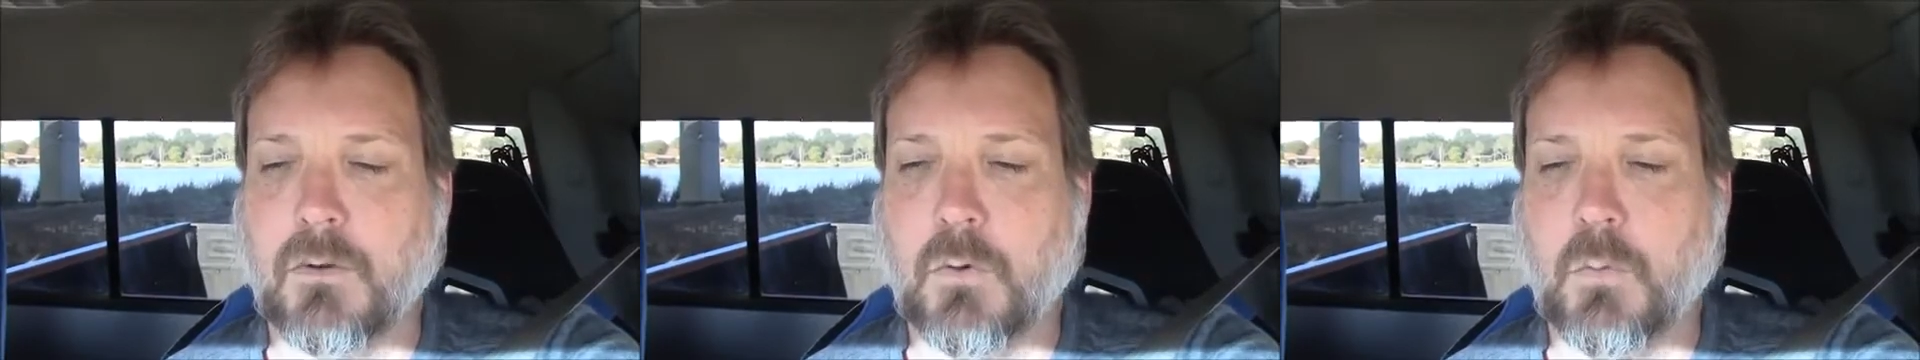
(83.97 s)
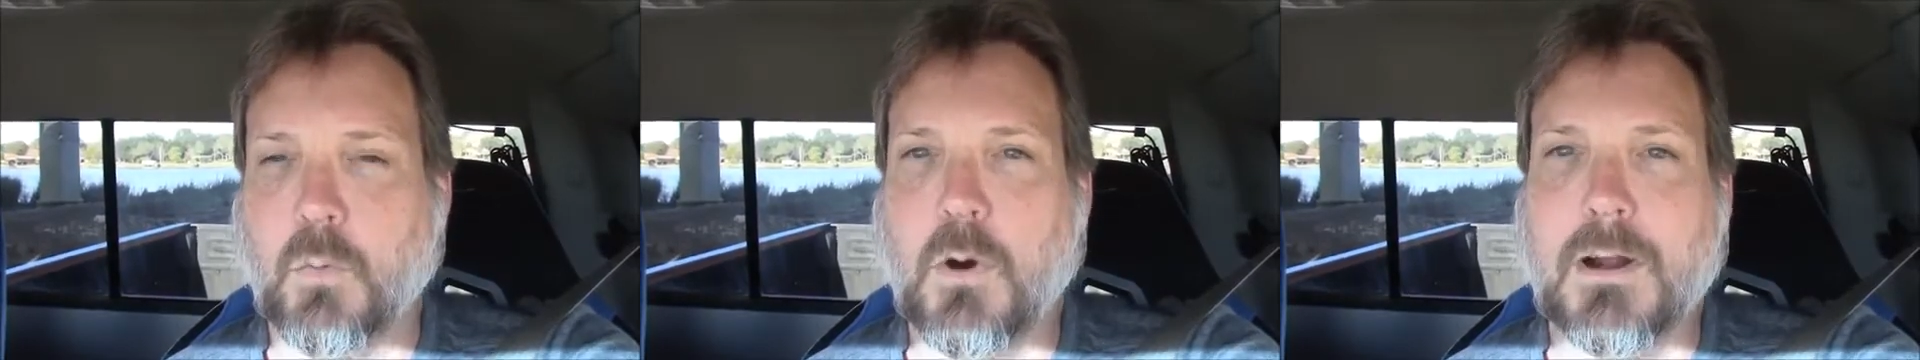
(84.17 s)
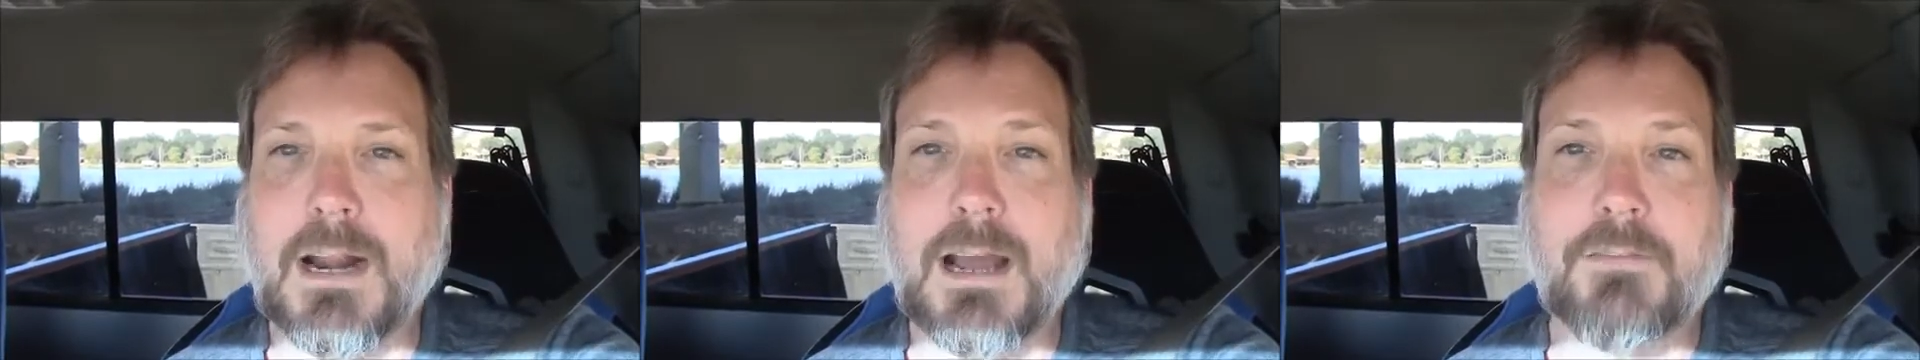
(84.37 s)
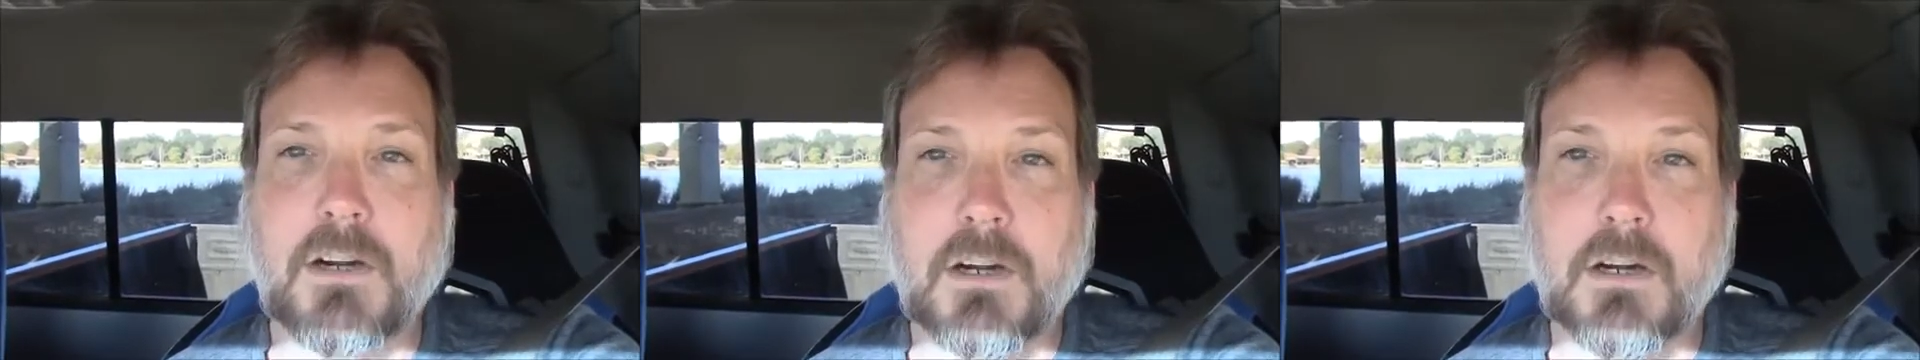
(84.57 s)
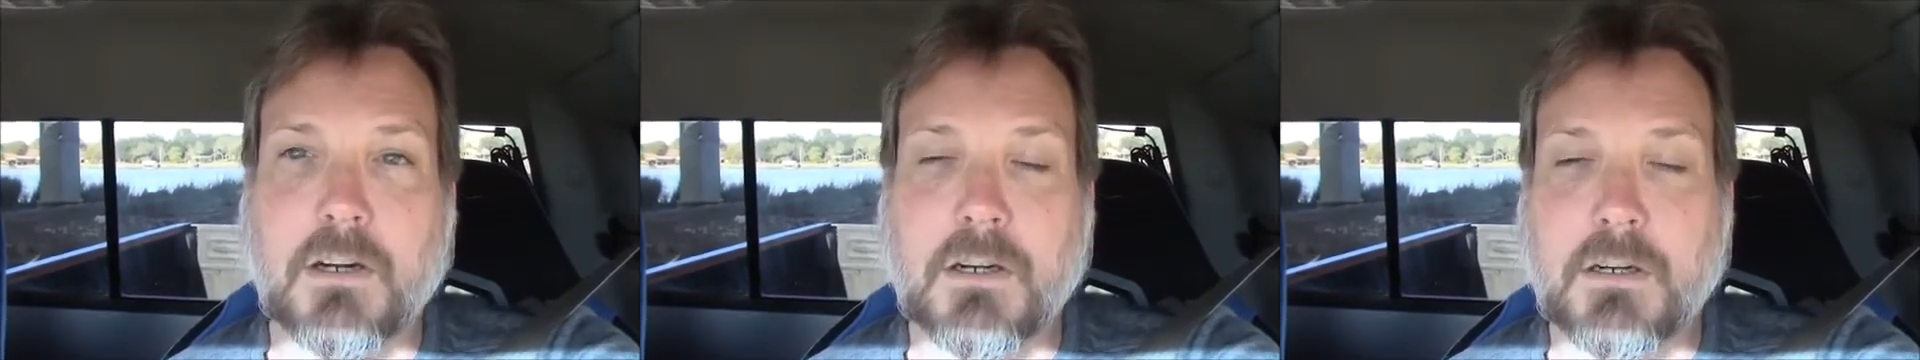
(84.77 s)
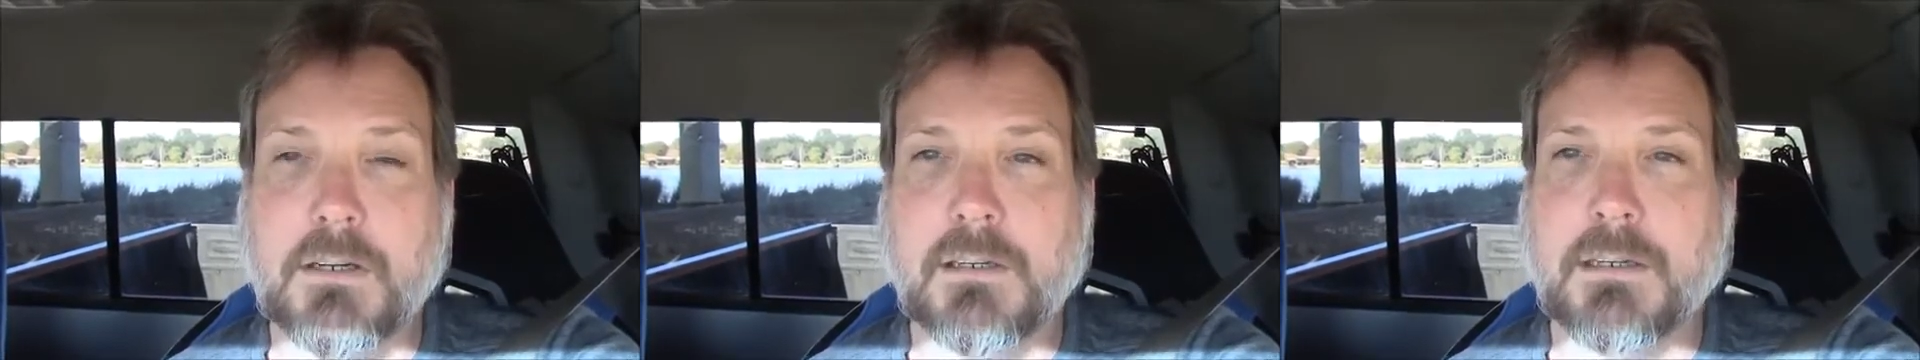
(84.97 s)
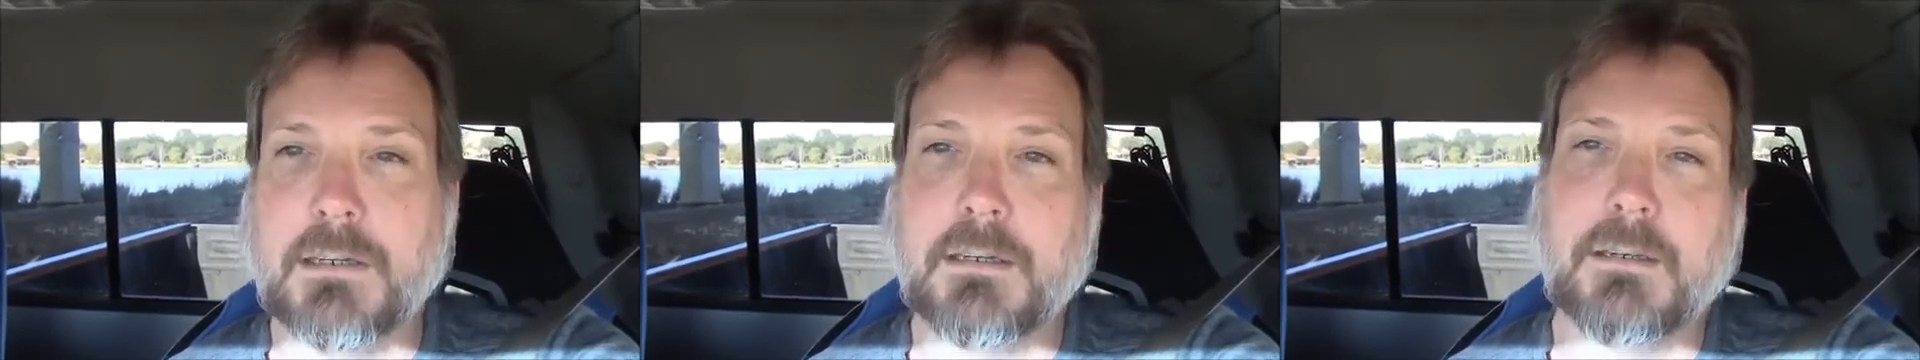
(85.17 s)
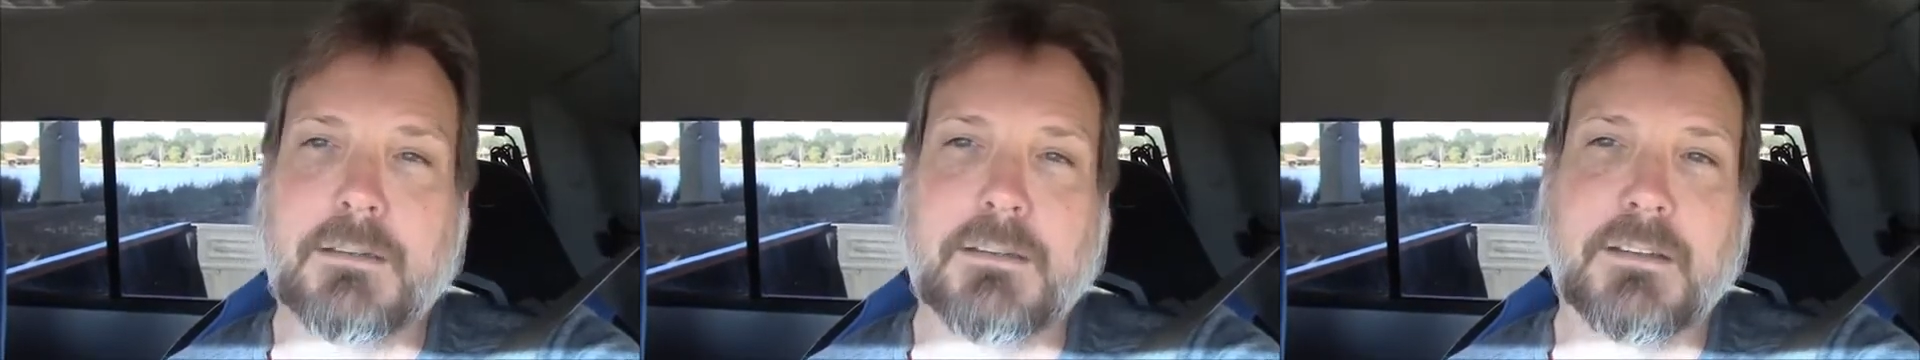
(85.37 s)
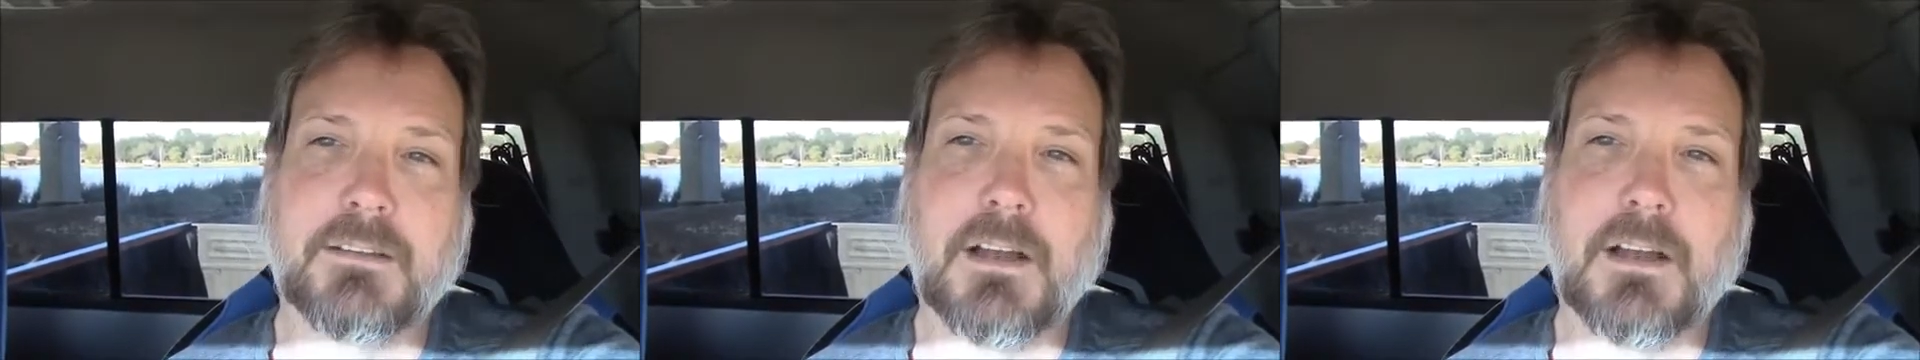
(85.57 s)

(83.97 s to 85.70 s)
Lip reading: What I've heard, and this is